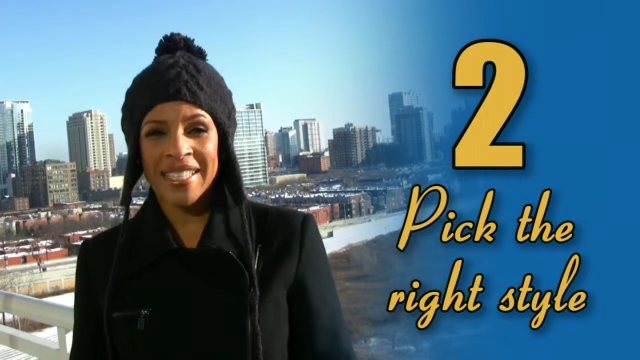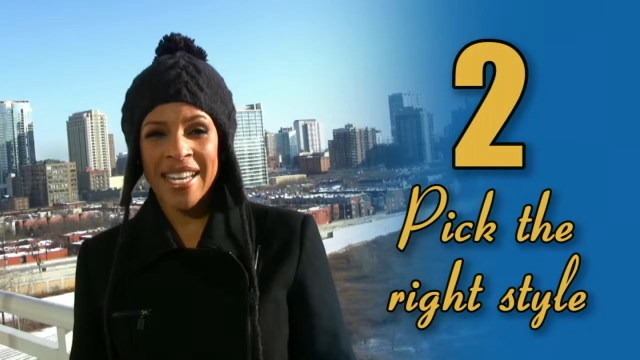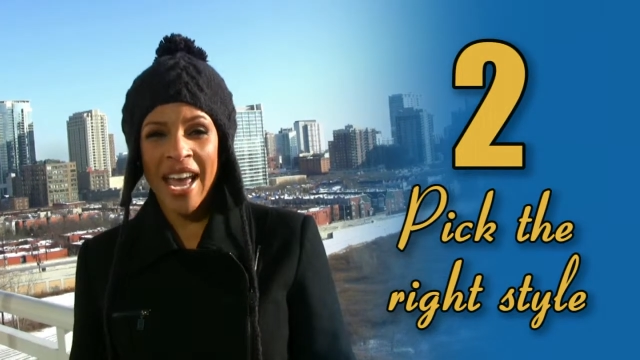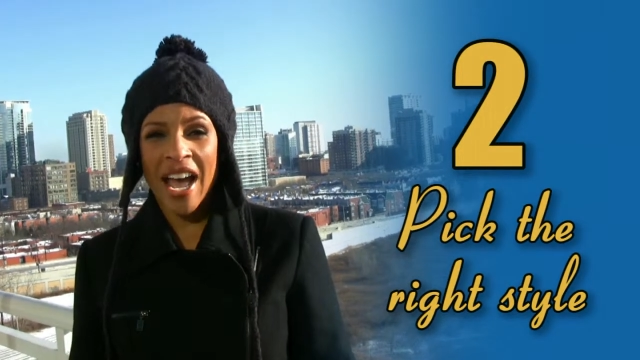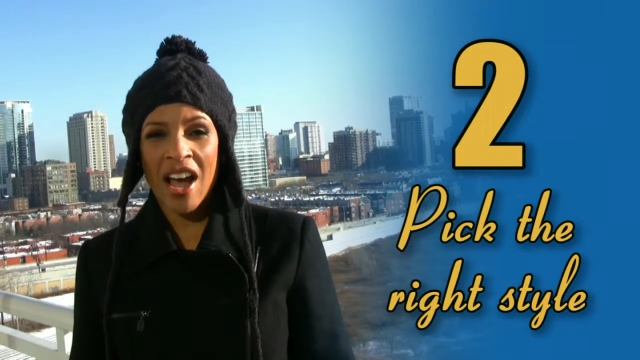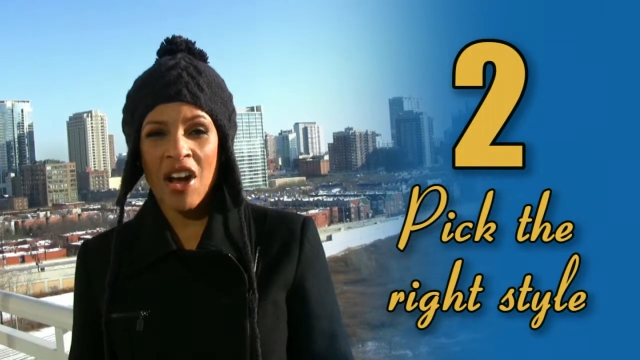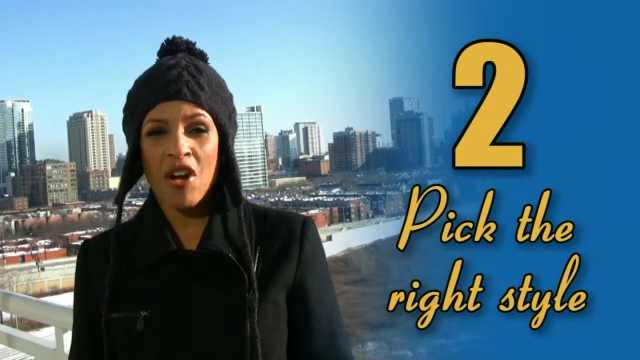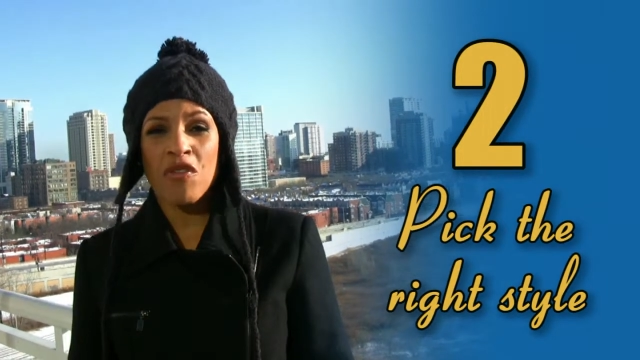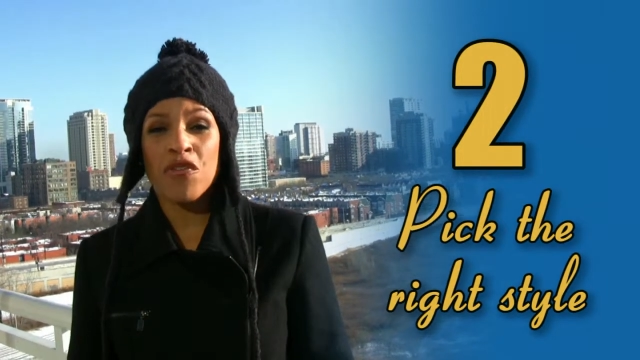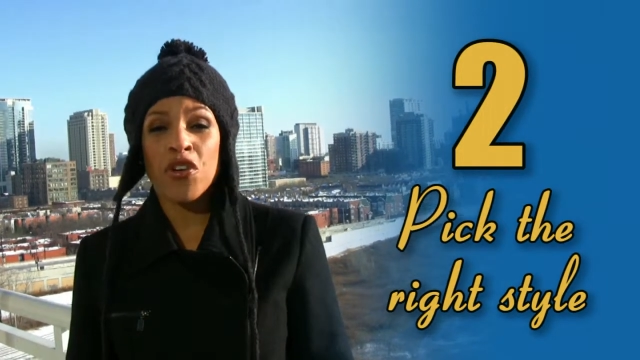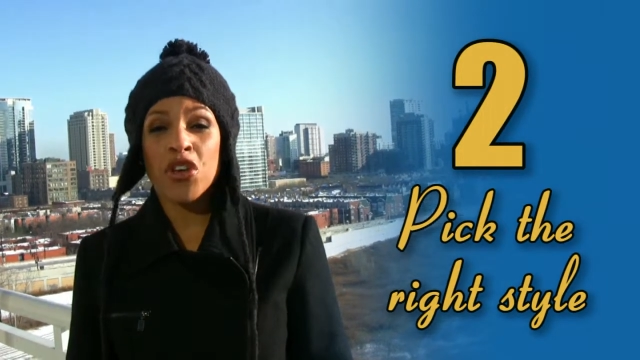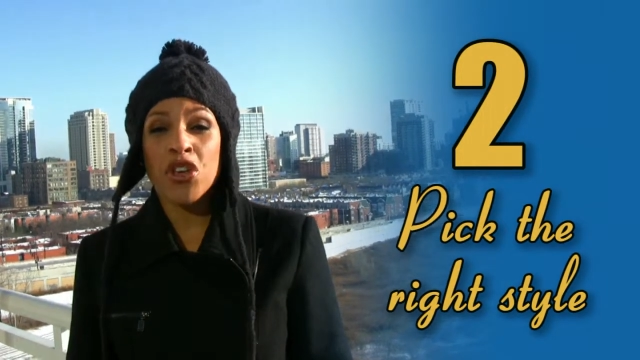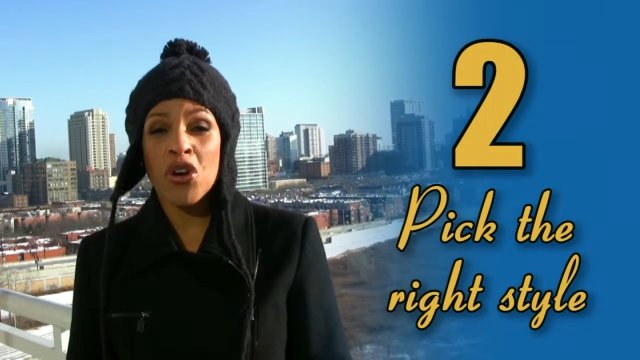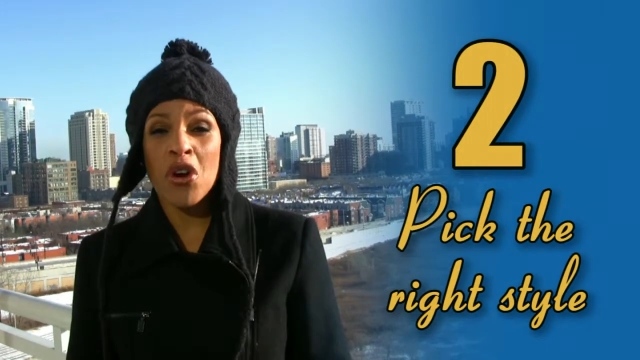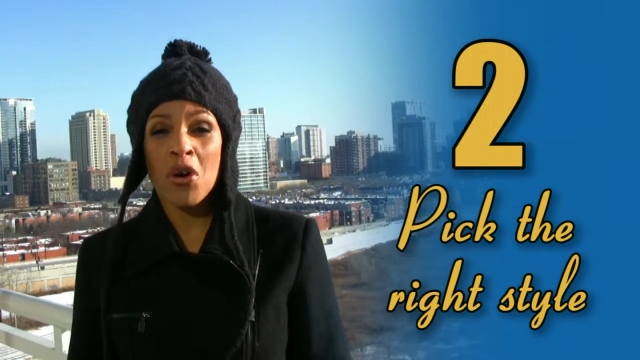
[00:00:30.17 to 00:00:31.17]
style for
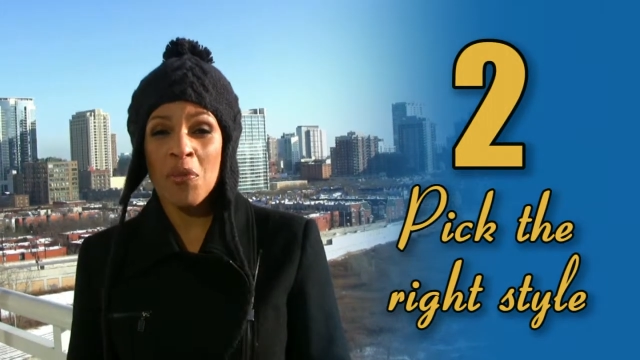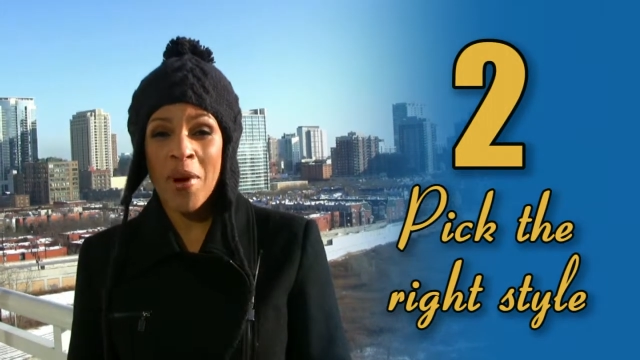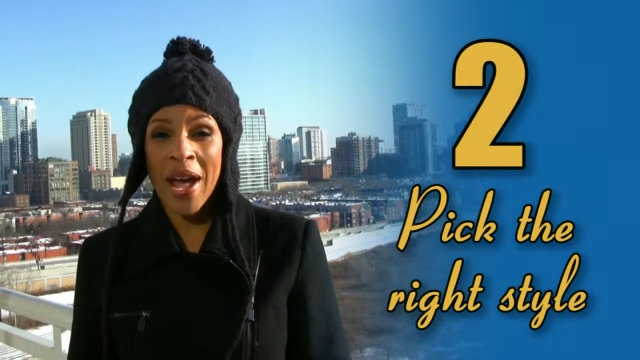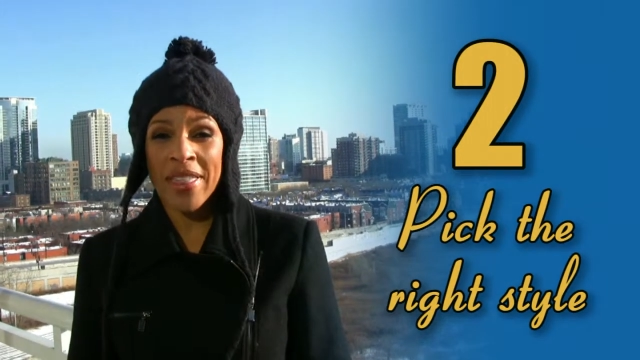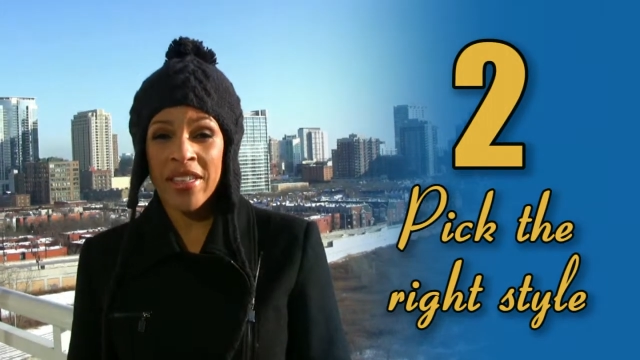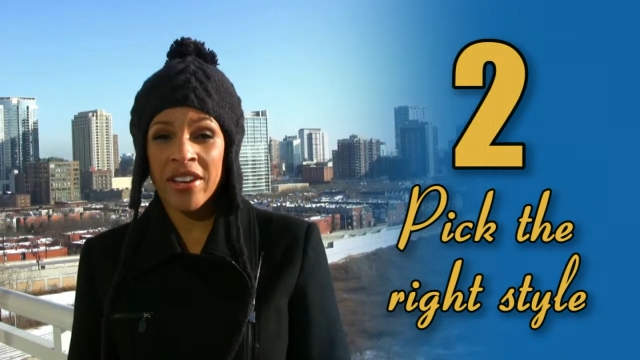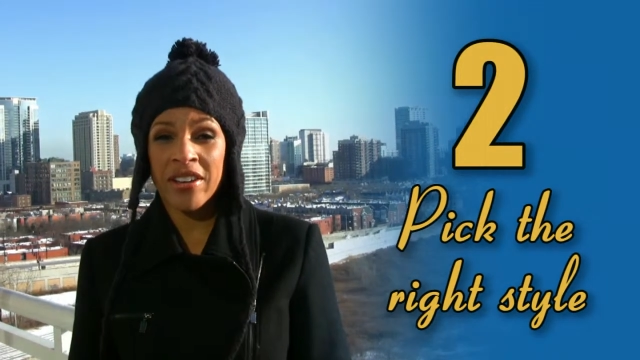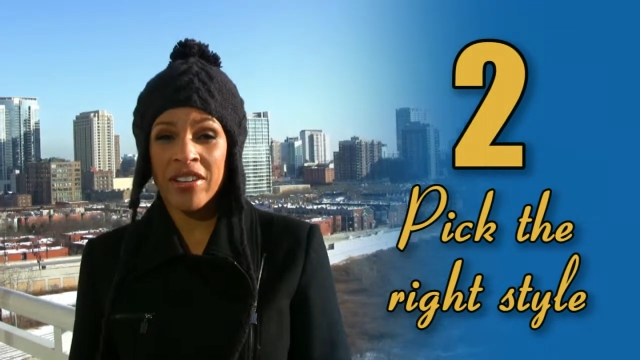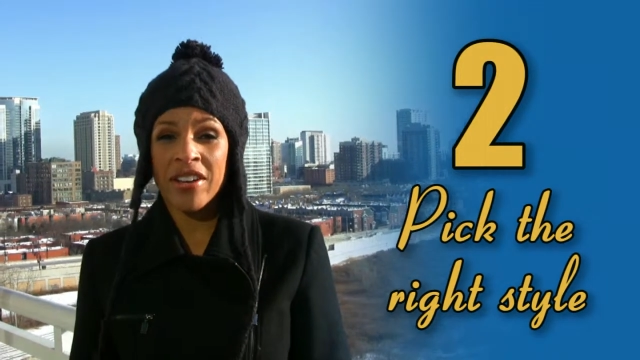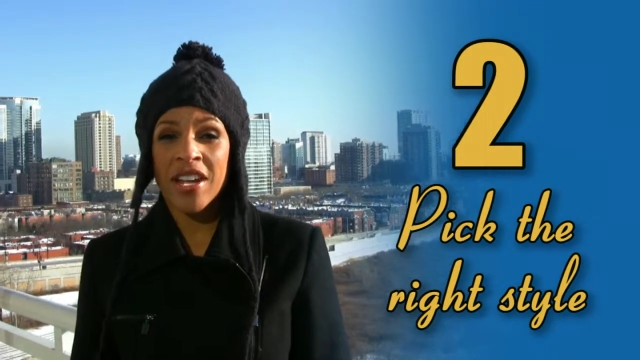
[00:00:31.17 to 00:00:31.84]
your weather.